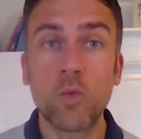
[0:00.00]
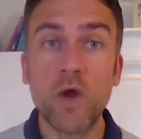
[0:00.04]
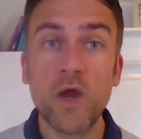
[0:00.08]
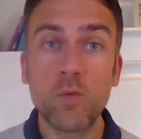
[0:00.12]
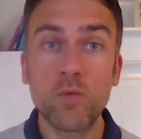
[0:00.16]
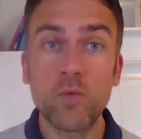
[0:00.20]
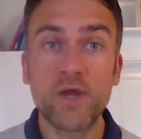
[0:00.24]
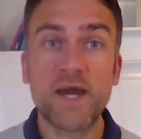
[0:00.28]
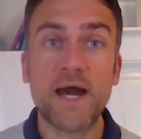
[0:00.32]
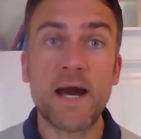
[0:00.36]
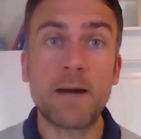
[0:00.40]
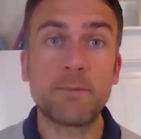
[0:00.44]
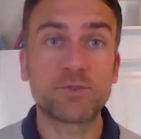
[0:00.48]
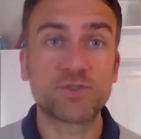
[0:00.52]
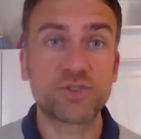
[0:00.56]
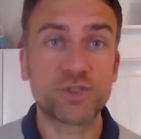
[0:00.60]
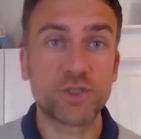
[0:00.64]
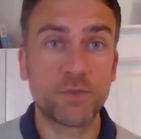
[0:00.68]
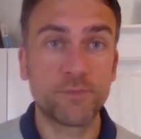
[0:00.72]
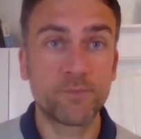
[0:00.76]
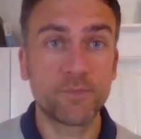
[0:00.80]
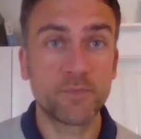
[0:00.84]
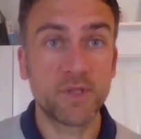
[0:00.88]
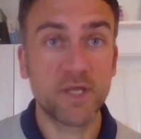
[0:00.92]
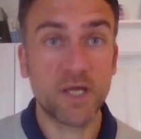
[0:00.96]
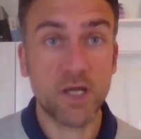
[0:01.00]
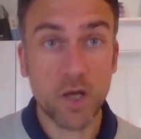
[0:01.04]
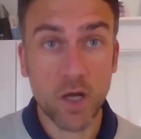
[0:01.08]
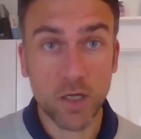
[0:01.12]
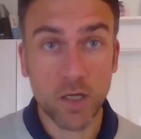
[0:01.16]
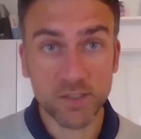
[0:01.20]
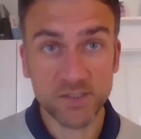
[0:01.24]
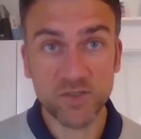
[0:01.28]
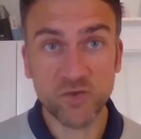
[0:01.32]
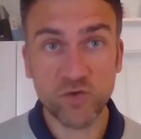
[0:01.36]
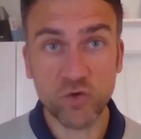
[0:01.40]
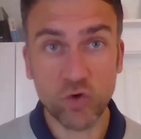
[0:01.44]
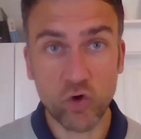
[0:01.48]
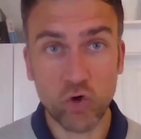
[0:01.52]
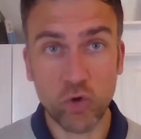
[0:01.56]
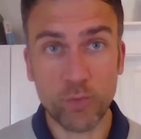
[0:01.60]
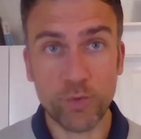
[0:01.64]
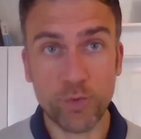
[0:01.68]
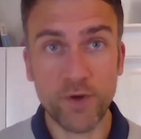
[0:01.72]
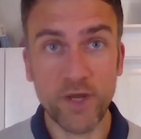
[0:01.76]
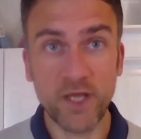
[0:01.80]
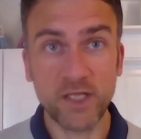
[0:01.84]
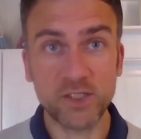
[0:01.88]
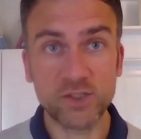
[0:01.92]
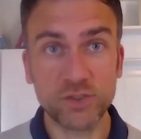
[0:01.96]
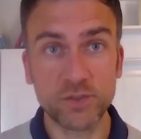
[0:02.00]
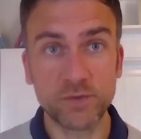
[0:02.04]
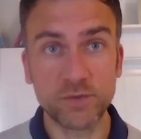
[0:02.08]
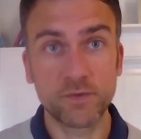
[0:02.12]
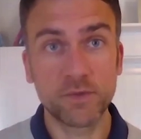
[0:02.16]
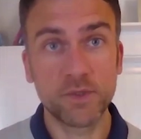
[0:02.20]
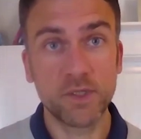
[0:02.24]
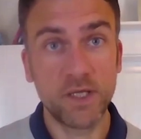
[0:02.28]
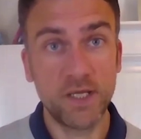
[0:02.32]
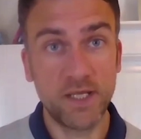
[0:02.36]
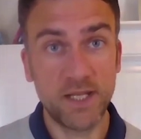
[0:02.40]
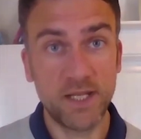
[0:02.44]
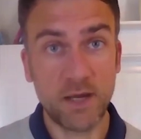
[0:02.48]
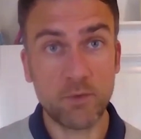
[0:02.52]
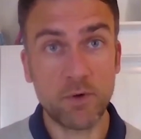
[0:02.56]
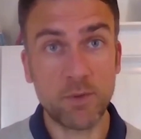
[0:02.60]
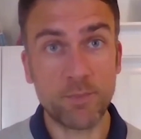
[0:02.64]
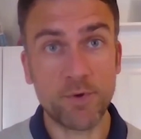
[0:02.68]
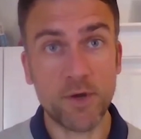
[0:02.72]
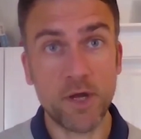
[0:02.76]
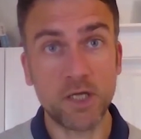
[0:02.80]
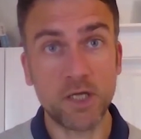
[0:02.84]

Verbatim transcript: The way we capture the concept of cooperation in our